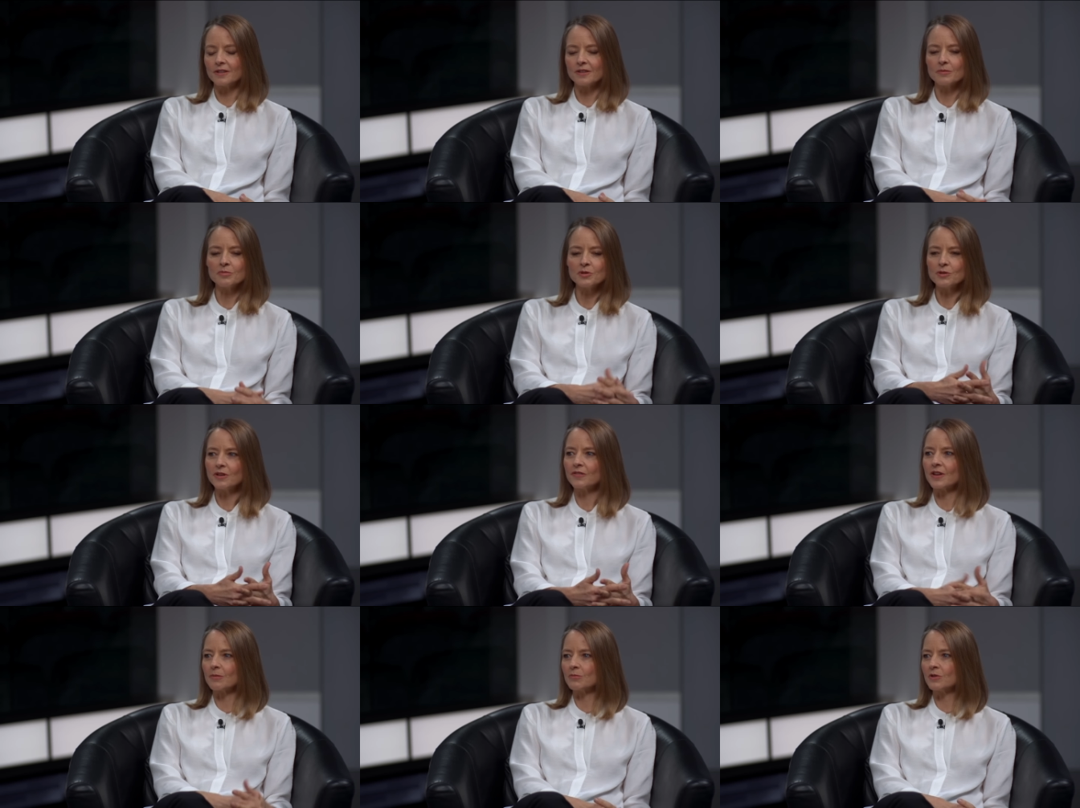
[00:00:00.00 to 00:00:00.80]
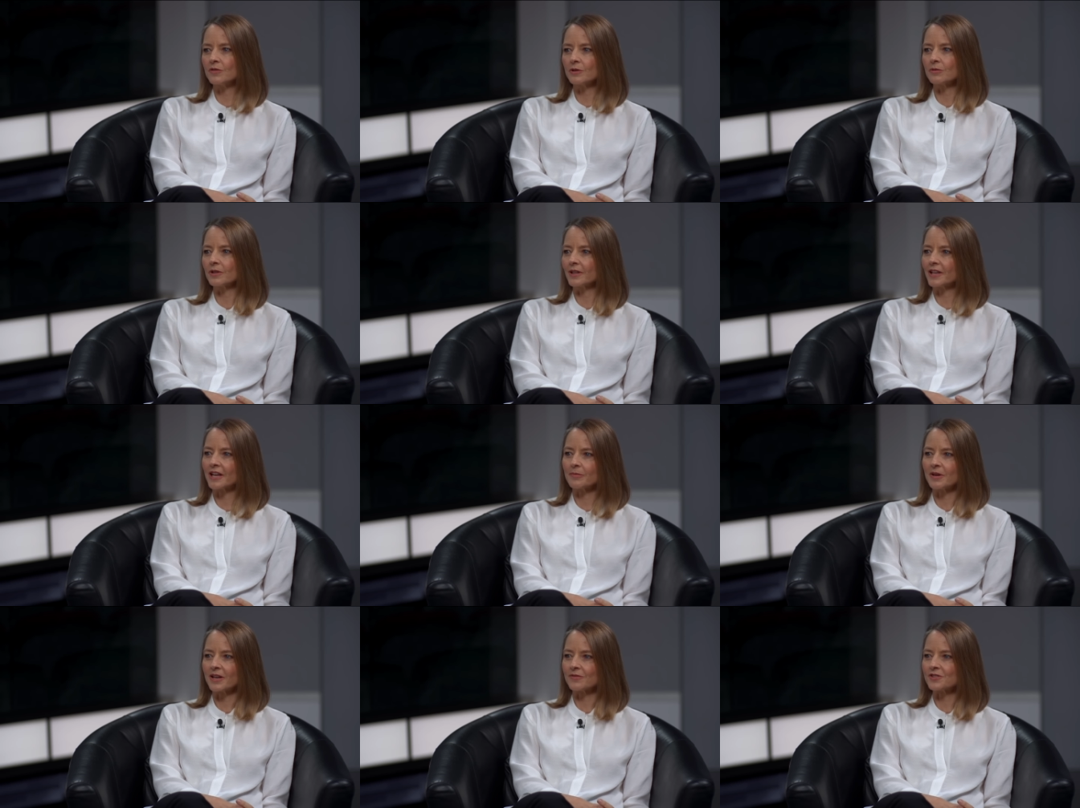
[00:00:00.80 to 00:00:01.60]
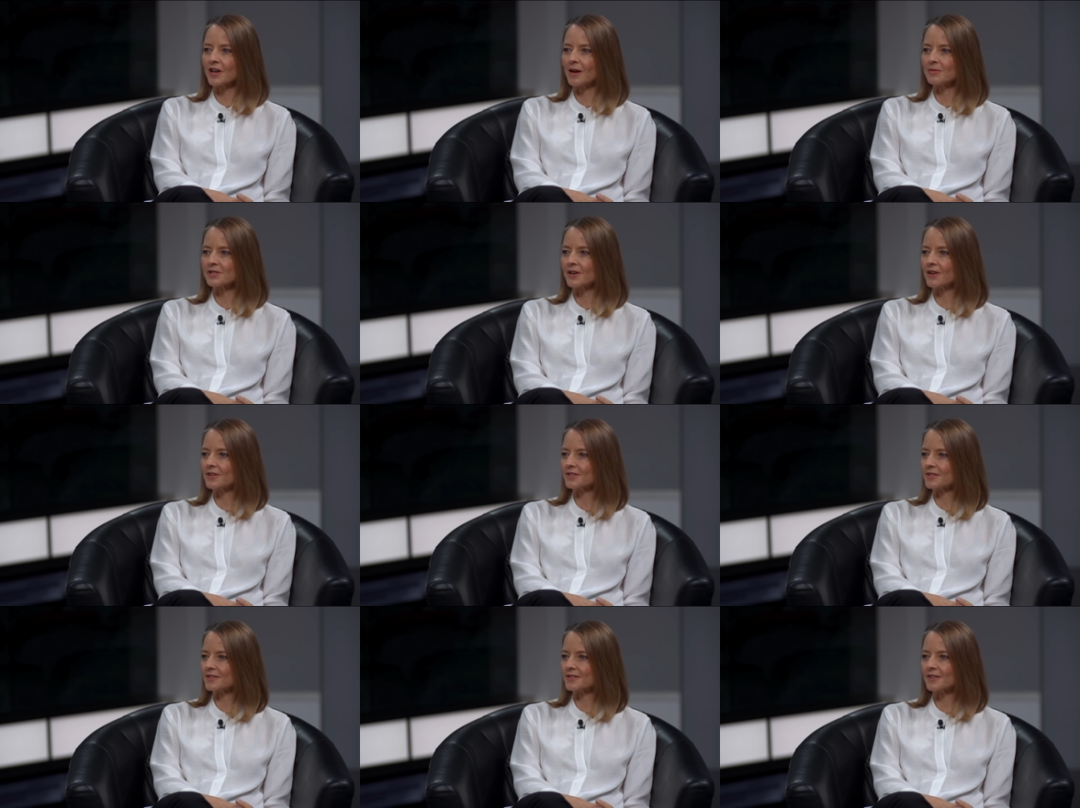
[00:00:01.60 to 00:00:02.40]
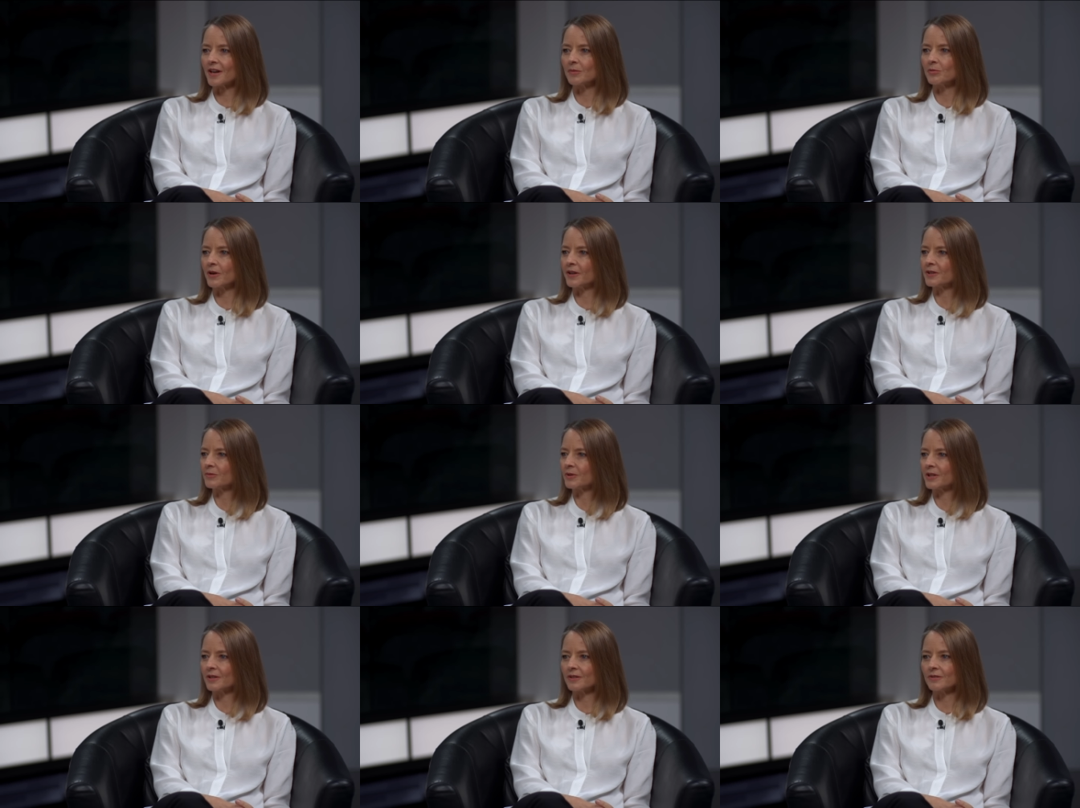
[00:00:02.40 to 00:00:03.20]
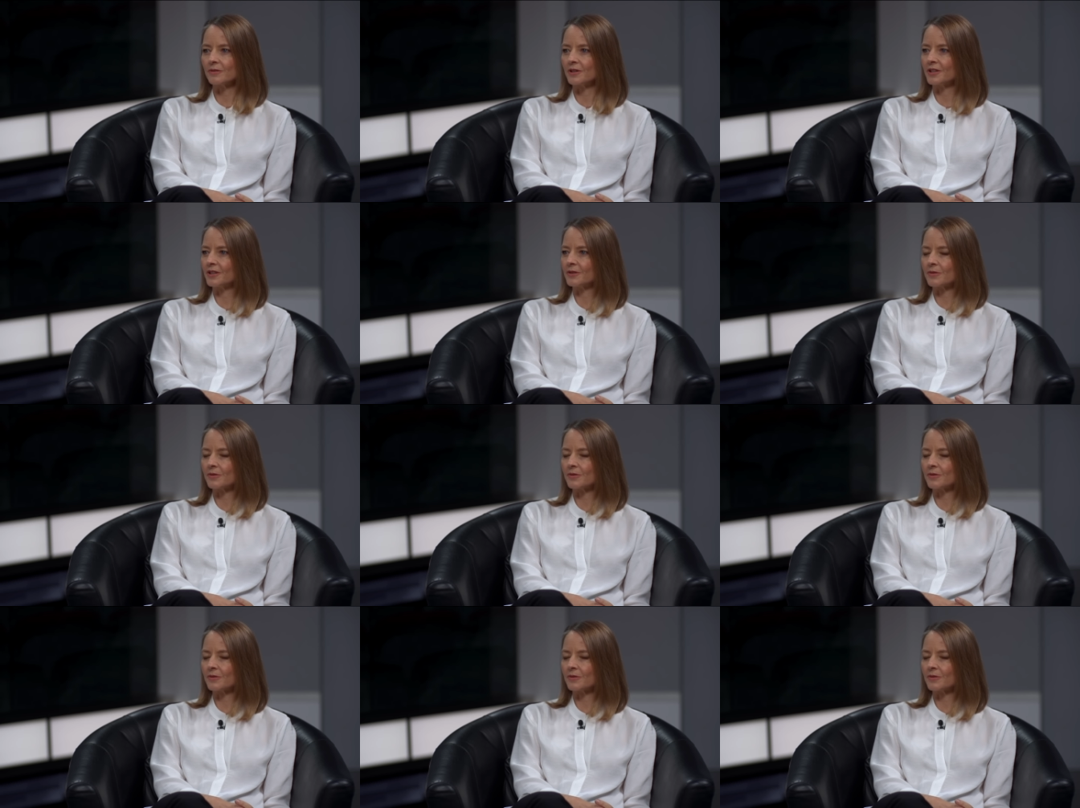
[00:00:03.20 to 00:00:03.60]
the beauty of that movie really came out of Thomas Harris's typewriter when he when yeah. he